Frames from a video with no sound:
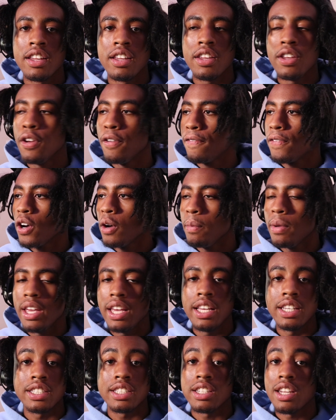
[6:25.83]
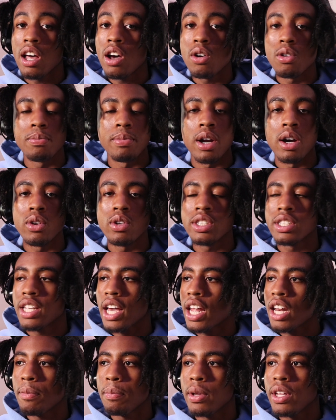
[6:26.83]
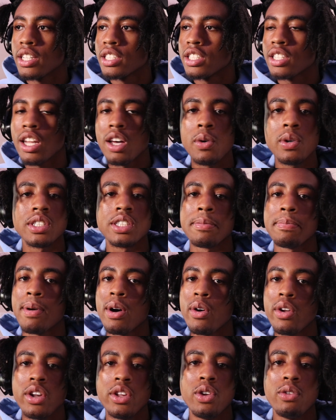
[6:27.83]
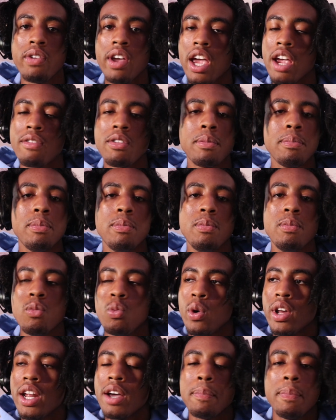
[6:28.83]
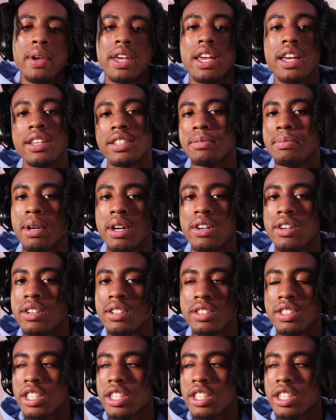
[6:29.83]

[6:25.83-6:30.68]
You feel me? He's slow, bro. This gotta be the slowest opponent you've ever went up against, bro.